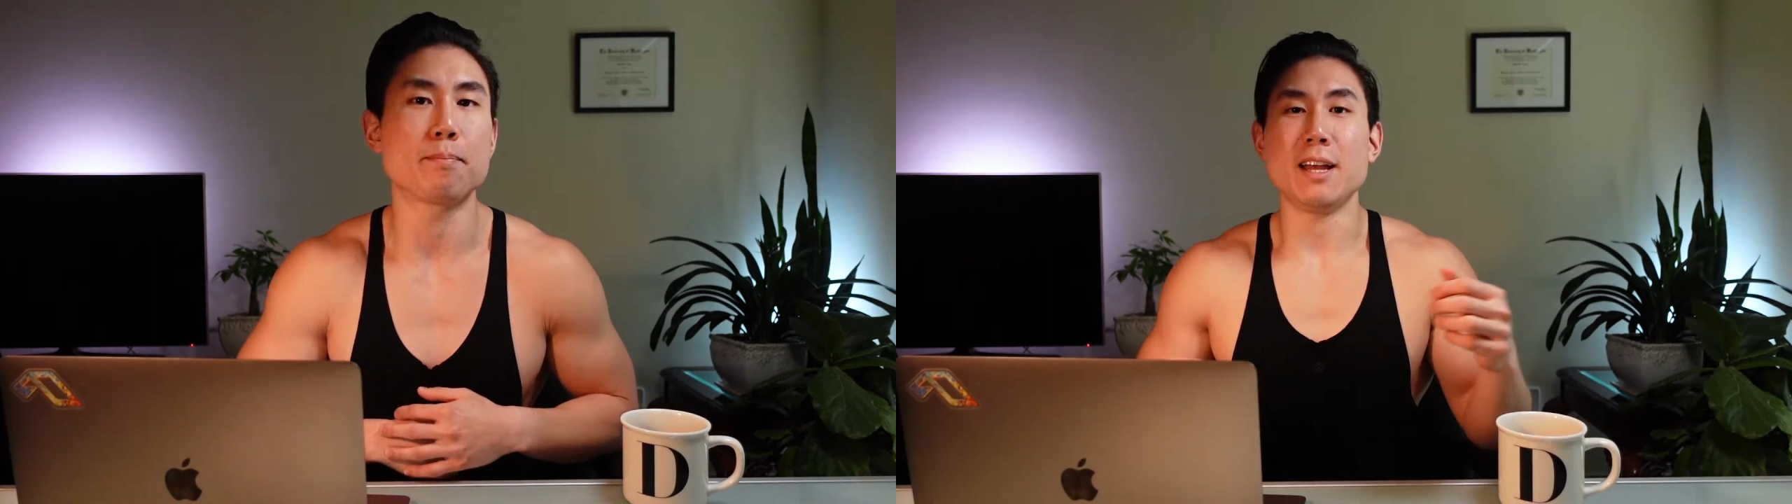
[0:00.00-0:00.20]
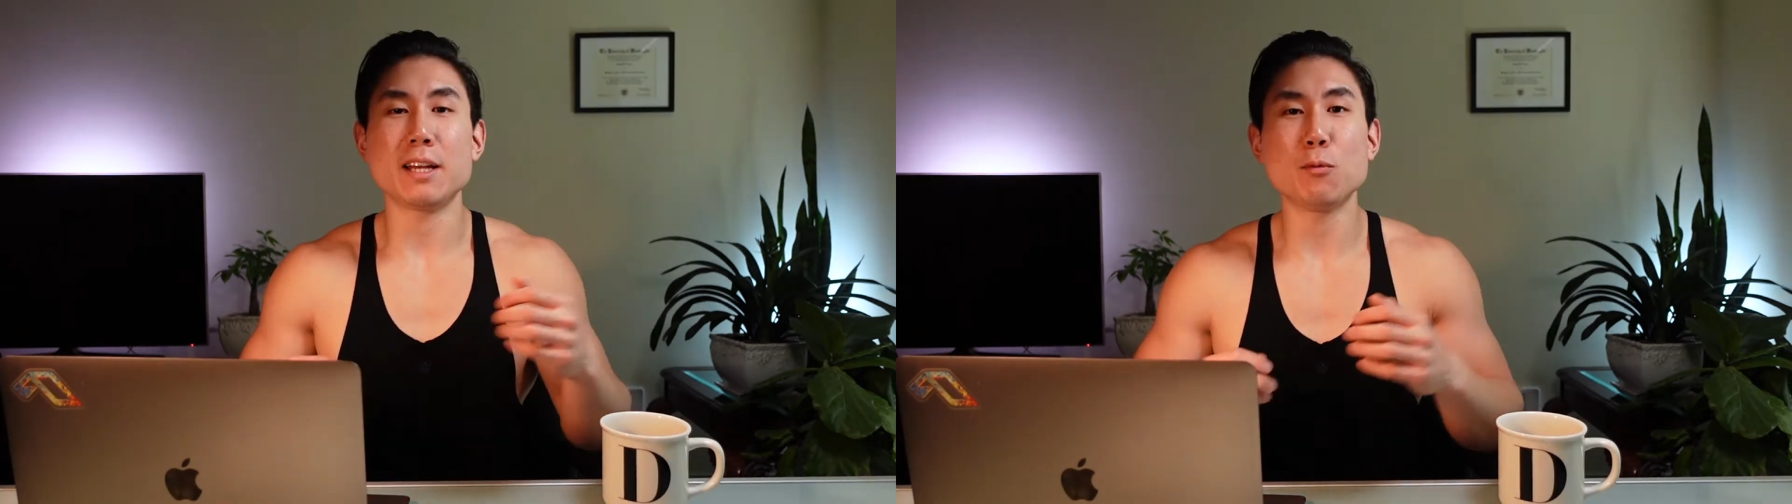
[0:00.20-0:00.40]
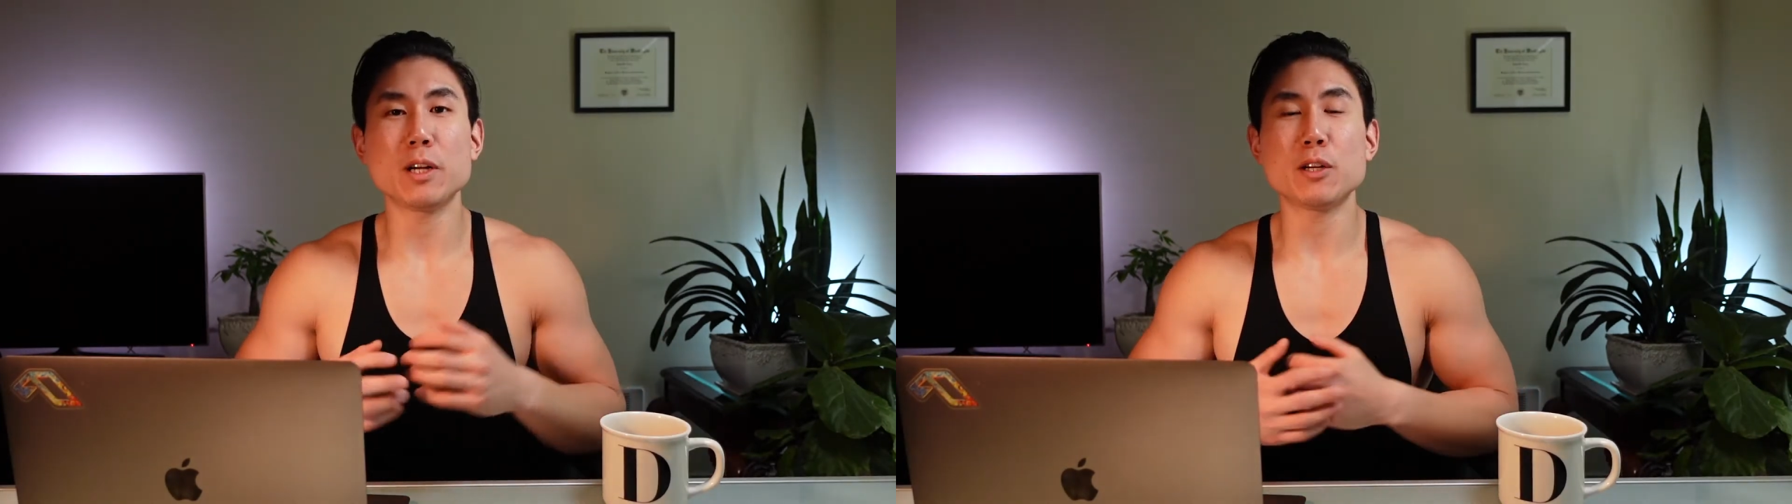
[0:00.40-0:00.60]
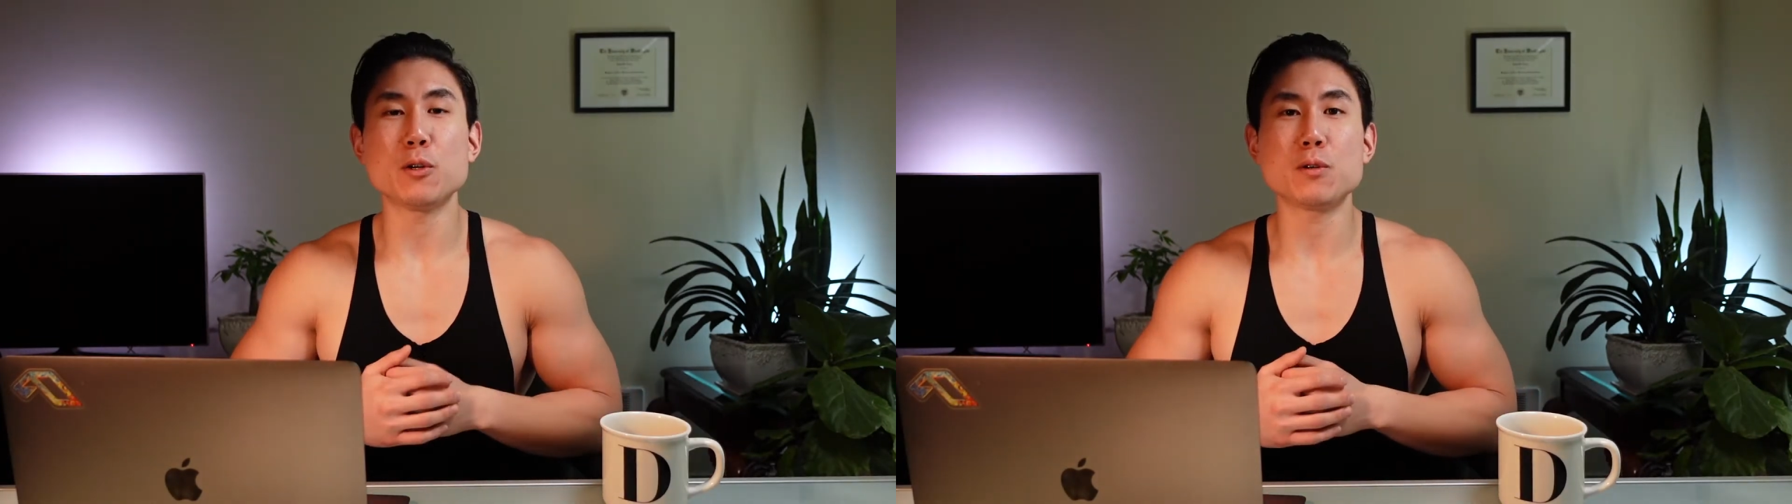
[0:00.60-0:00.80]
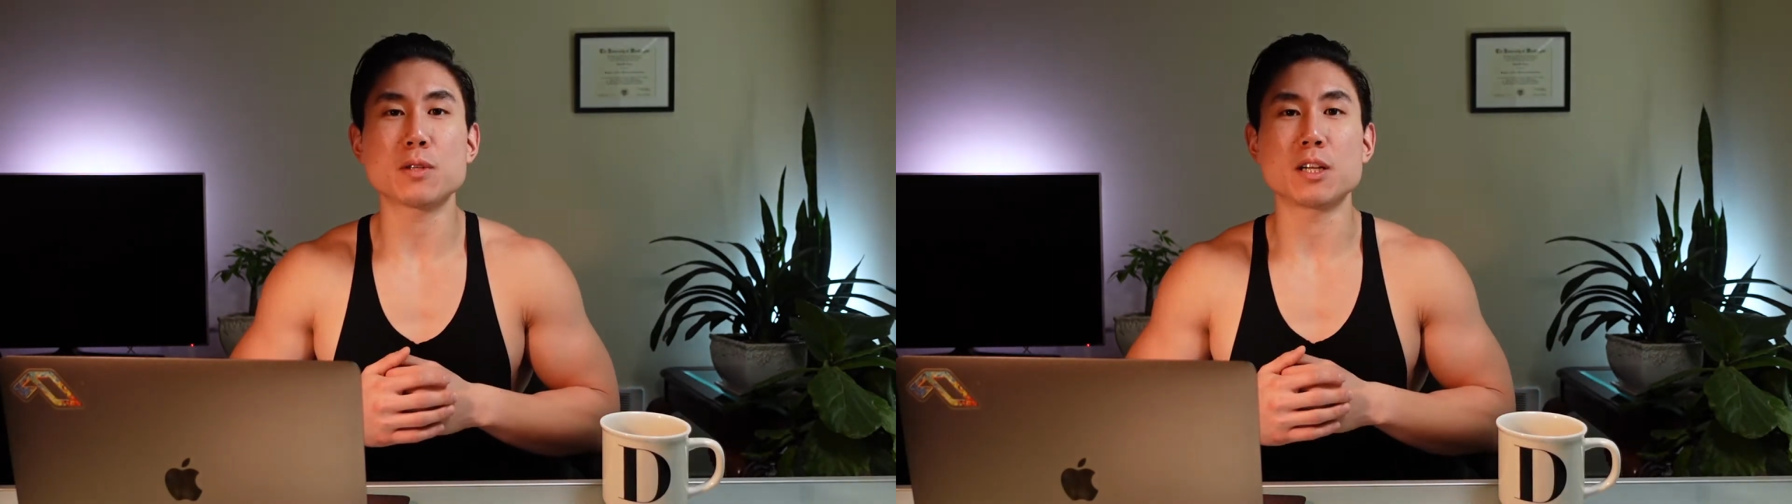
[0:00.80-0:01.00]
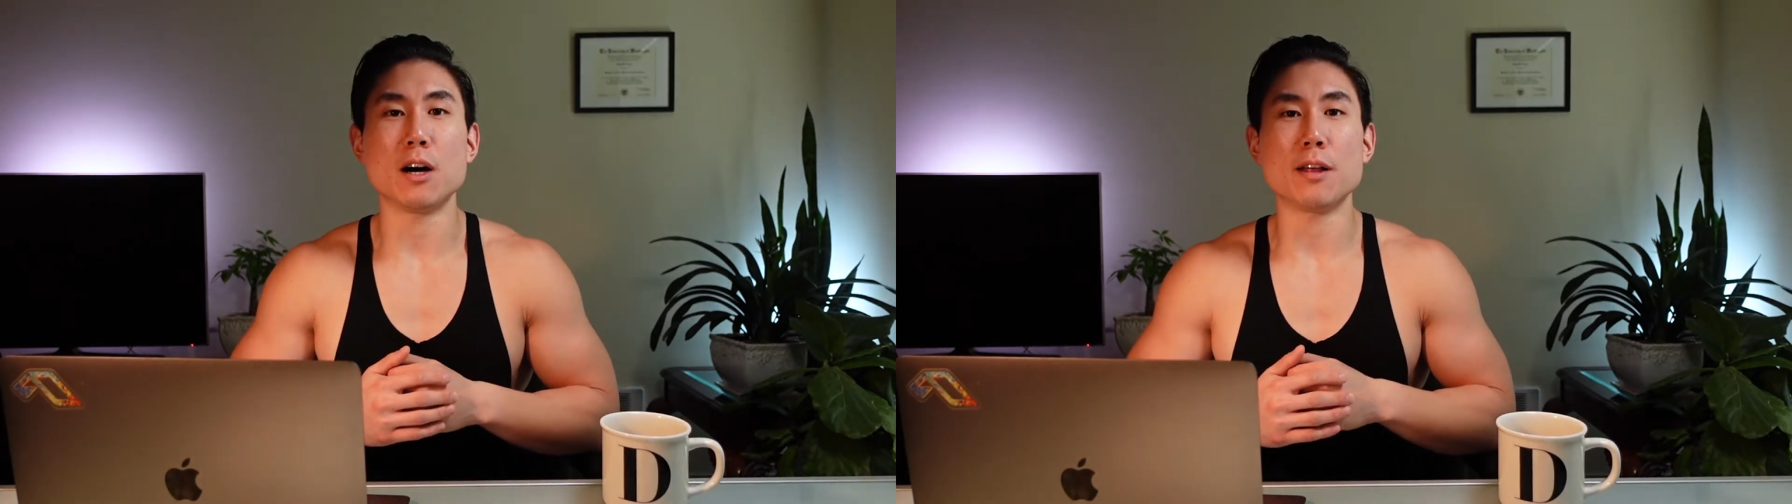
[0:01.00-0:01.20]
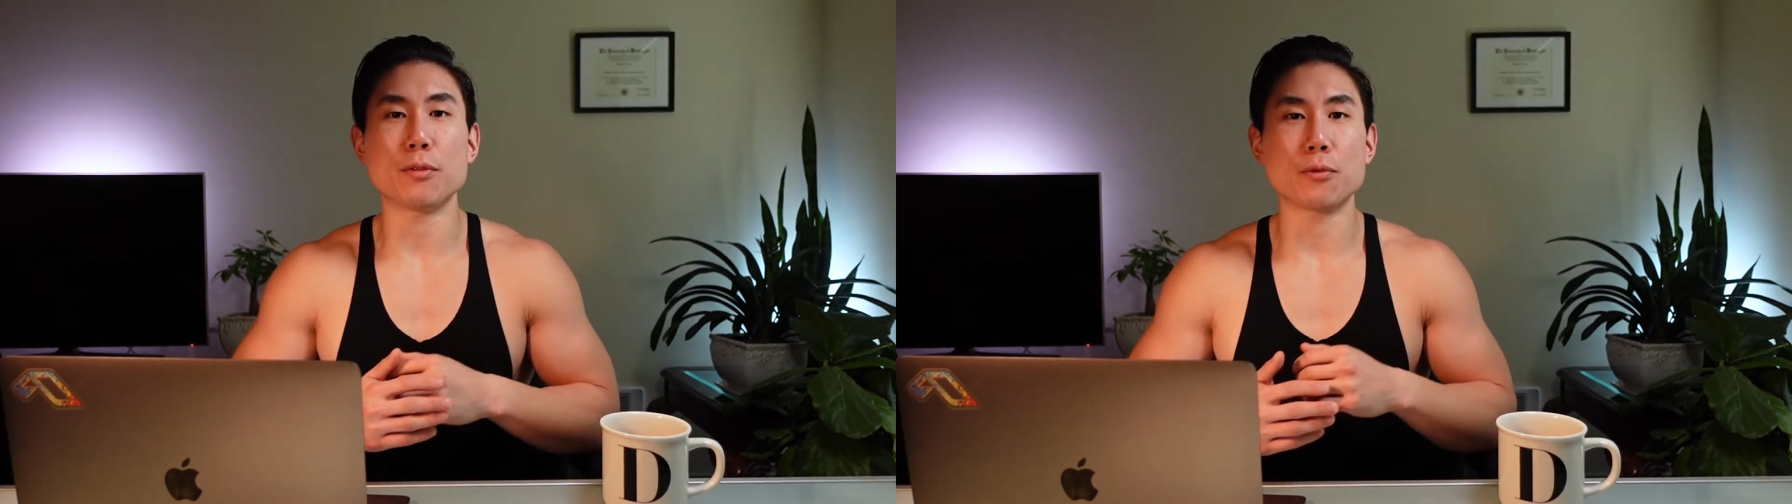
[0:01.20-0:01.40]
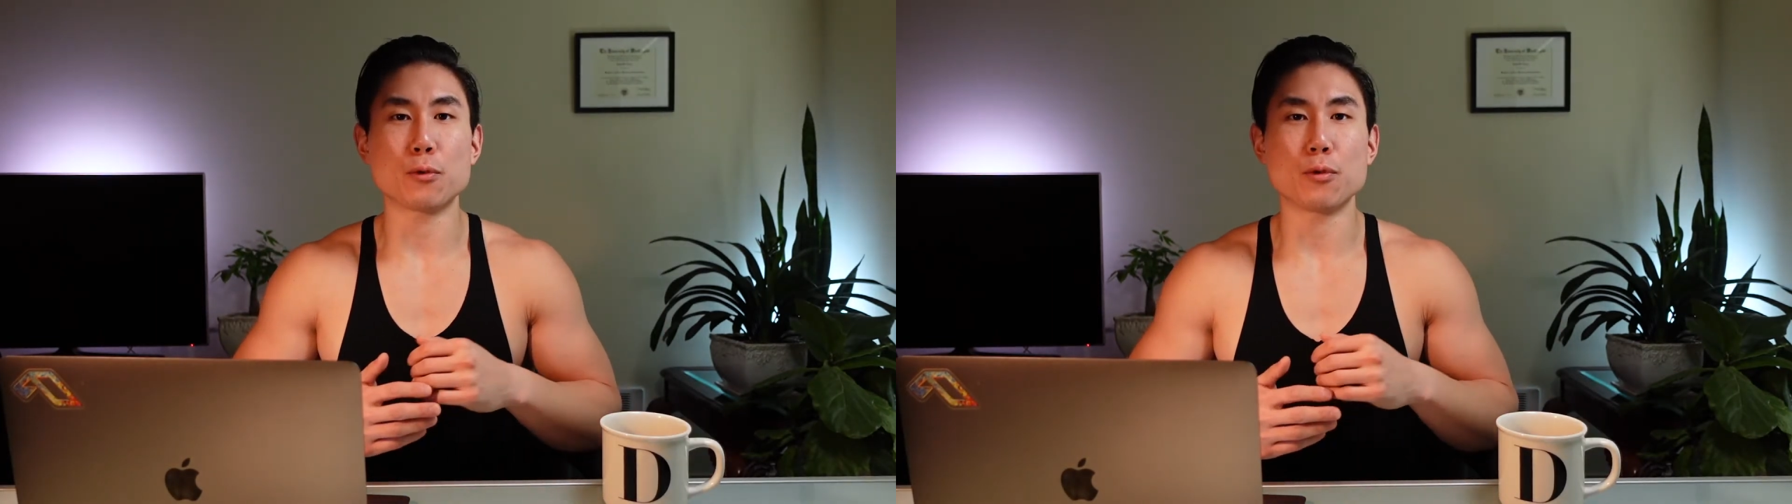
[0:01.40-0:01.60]
Anyone who's gone
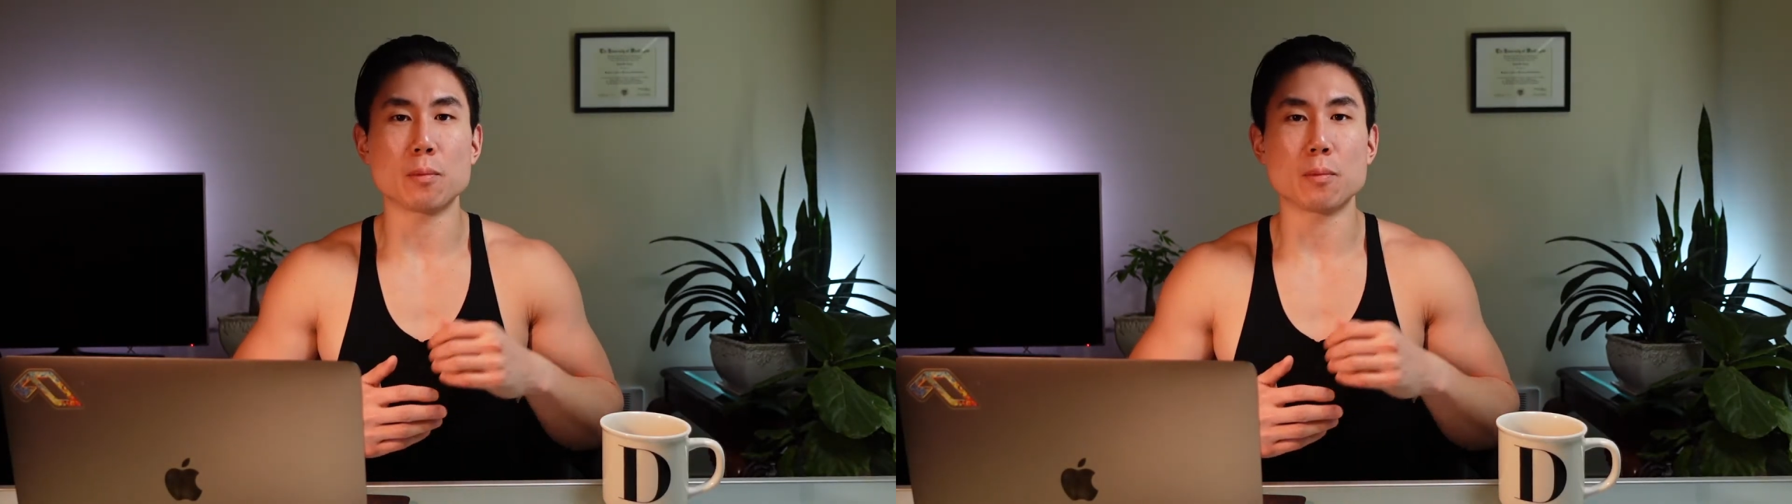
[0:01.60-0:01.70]
through the